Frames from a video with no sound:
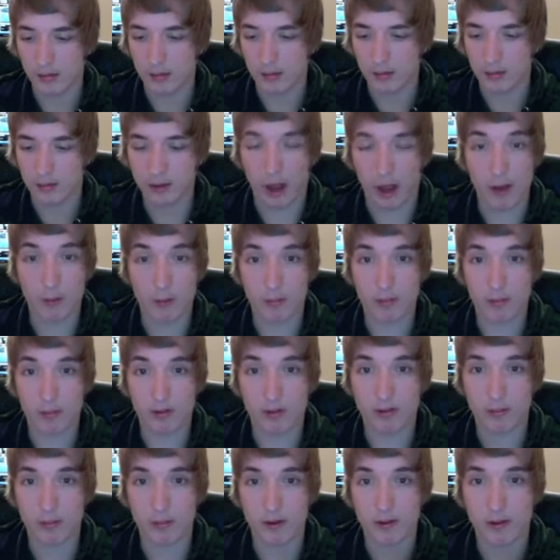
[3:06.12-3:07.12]
Shadow
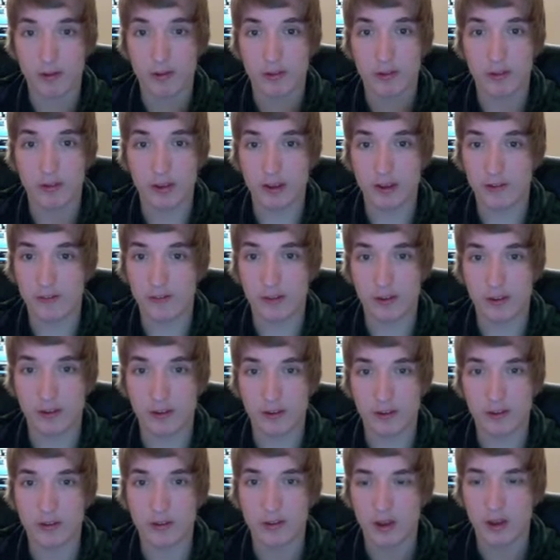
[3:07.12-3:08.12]
Imprison Mirrors, D
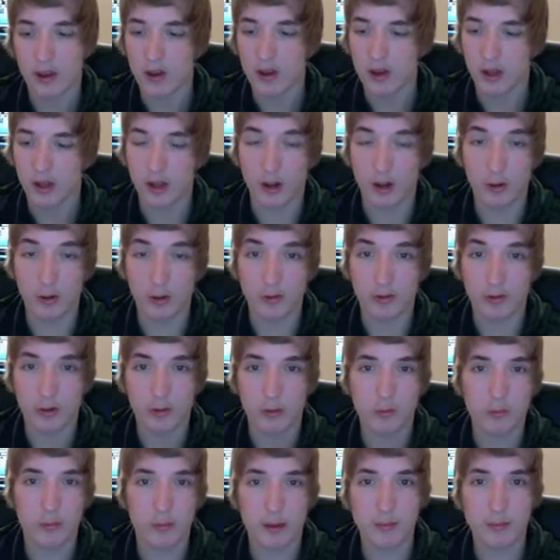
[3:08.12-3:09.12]
Fishes.
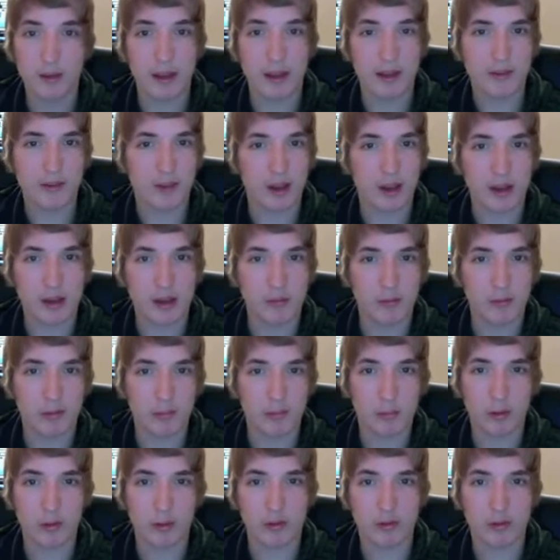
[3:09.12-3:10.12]
So maybe they side into
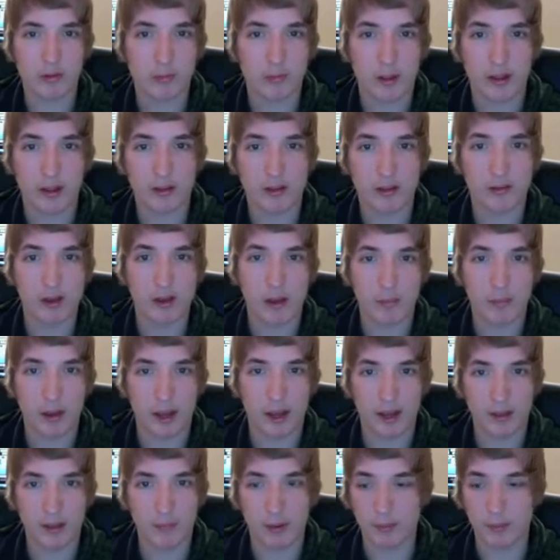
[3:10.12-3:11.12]
more Spelling Trap
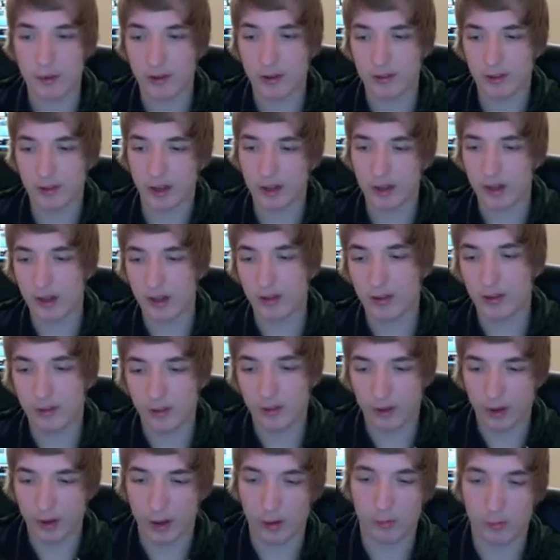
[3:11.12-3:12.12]
hate. Maybe they side in,
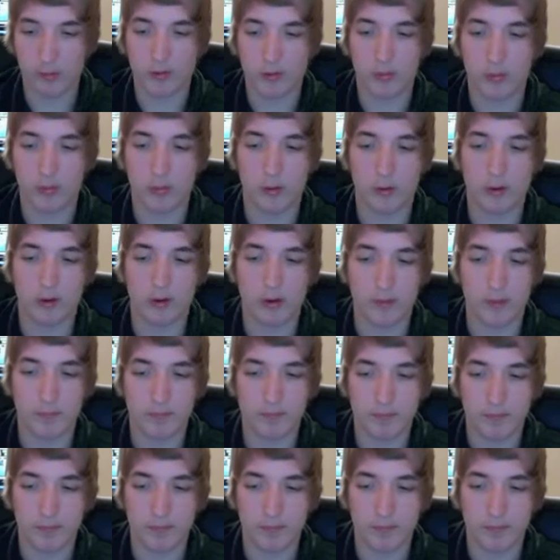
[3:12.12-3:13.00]
some more.